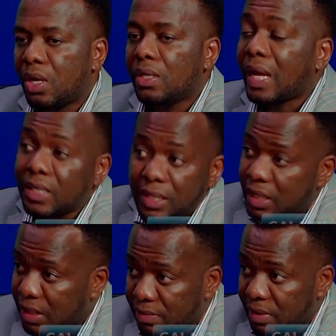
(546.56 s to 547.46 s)
That is a
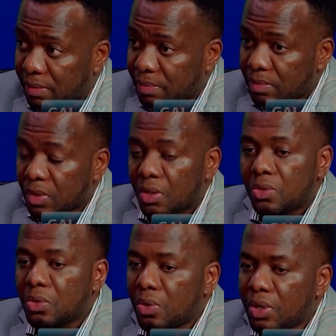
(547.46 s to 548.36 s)
given.
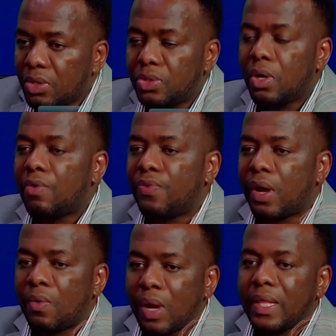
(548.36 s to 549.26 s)
So issue of
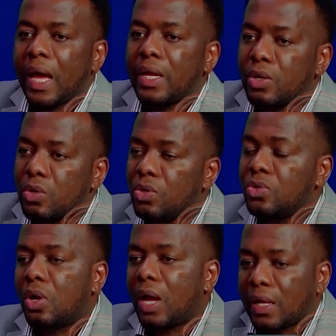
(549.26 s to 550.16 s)
whether he knows
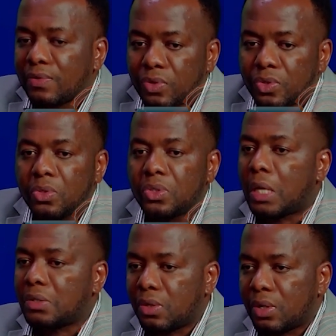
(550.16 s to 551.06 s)
or has foot soldiers
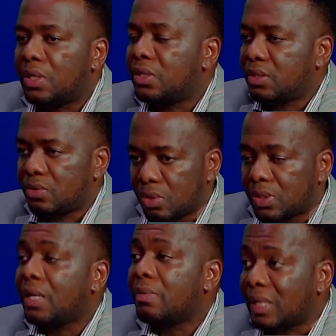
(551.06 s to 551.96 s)
is
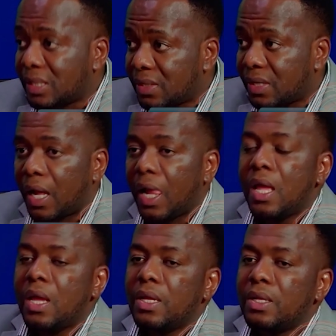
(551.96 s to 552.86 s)
totally material.
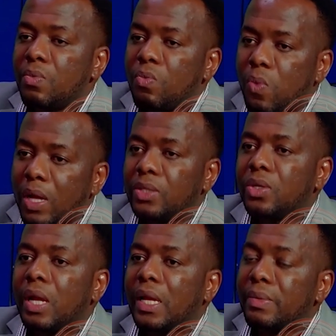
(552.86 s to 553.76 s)
The question,
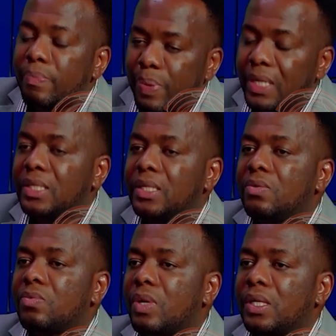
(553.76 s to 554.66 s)
and the basic
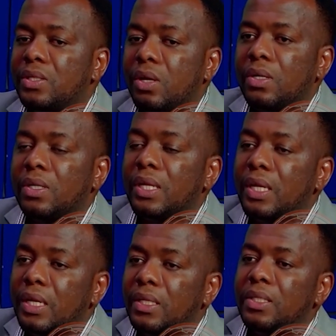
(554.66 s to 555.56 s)
question,
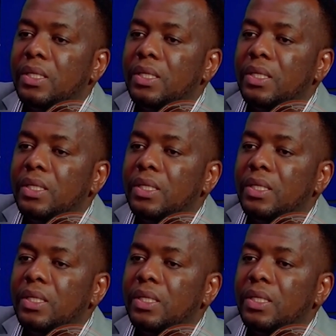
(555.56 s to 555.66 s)
is